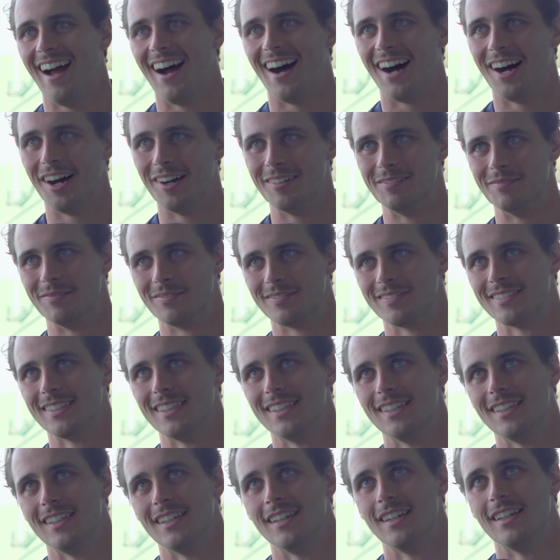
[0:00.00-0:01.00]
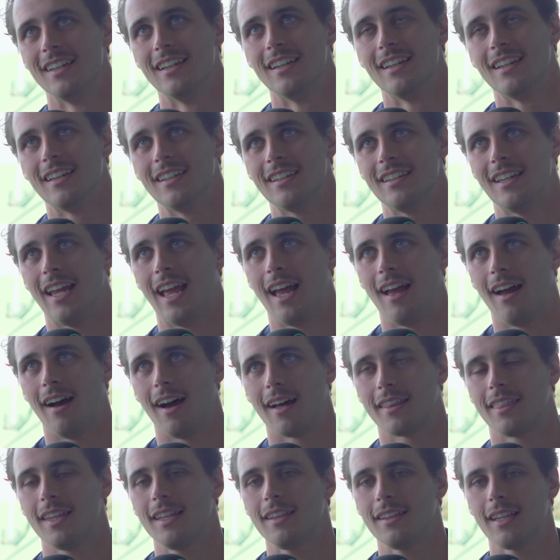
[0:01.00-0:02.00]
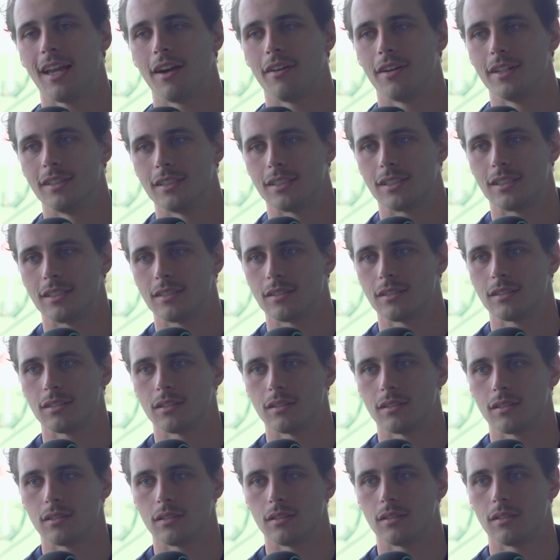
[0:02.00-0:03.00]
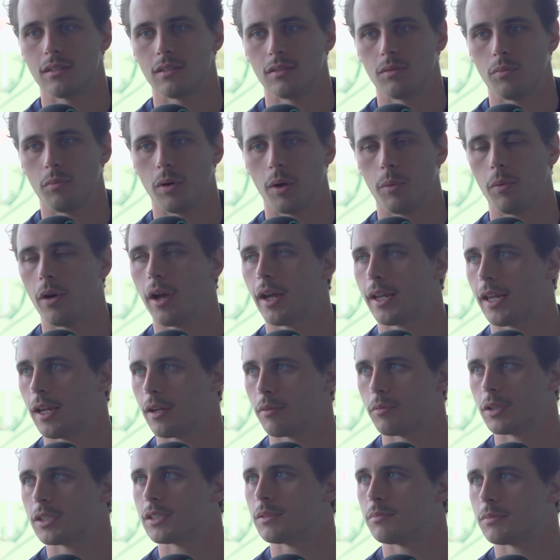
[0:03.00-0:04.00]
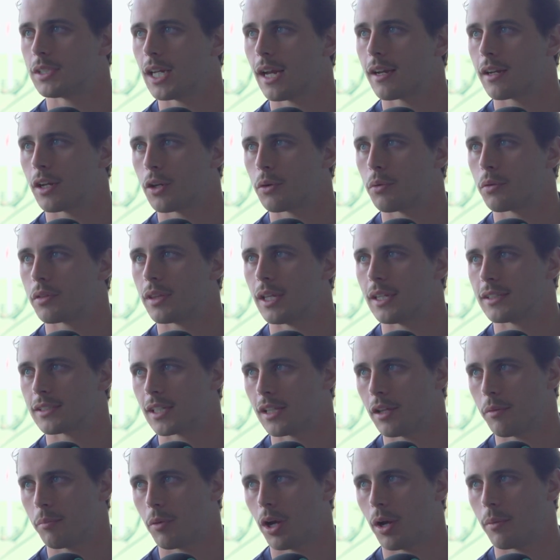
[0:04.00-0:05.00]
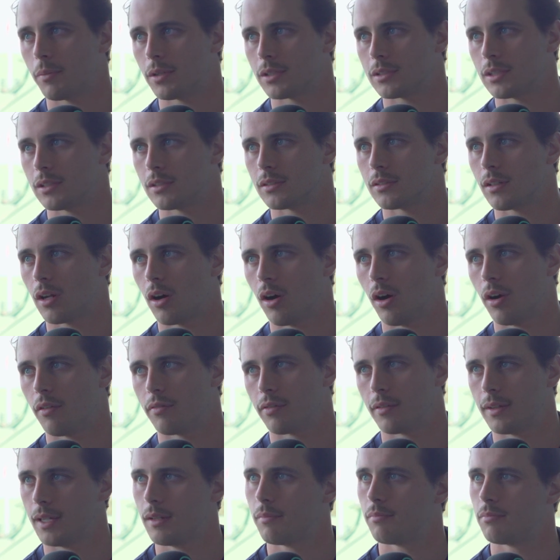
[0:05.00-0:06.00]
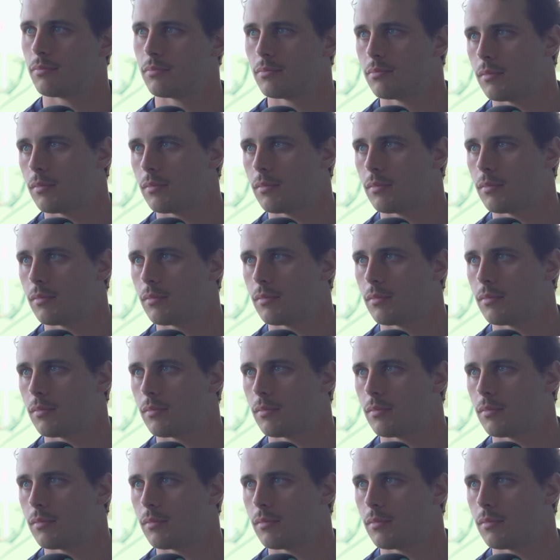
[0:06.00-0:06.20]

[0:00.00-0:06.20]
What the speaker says: I think we're working with some technical things at the moment to hopefully